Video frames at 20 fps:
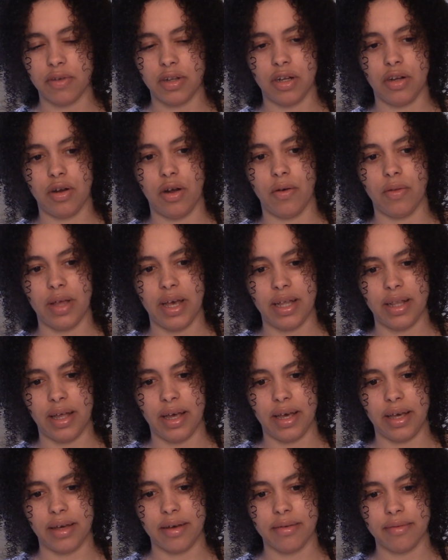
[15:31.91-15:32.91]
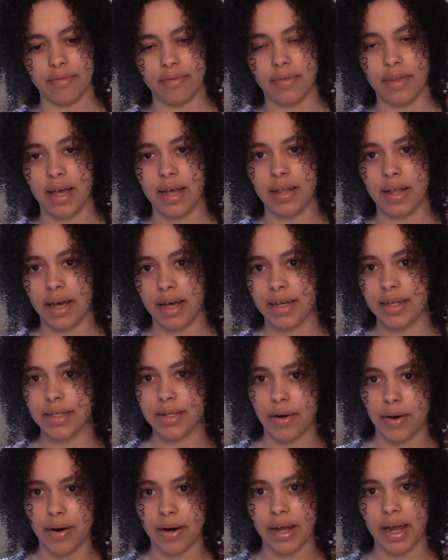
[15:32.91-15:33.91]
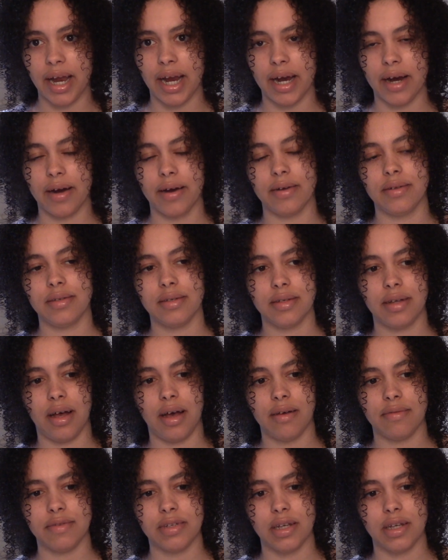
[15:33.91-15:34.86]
and you know, they like dark hair and stuff.